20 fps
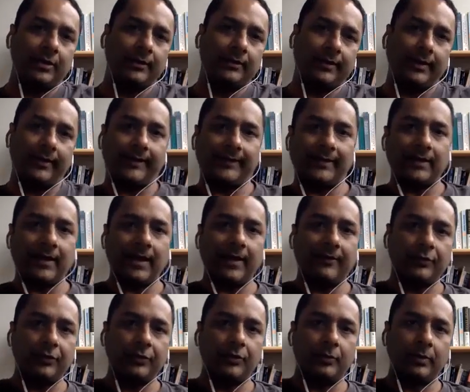and things that
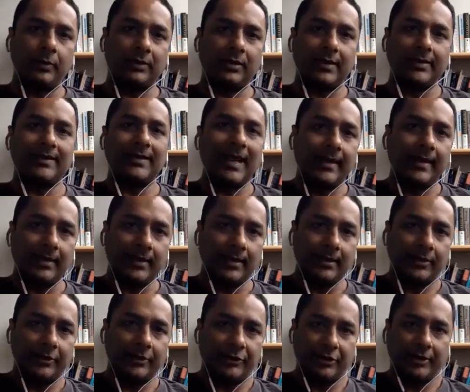have to do with kinetic
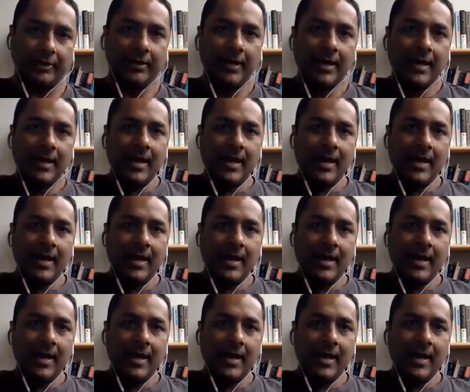energy.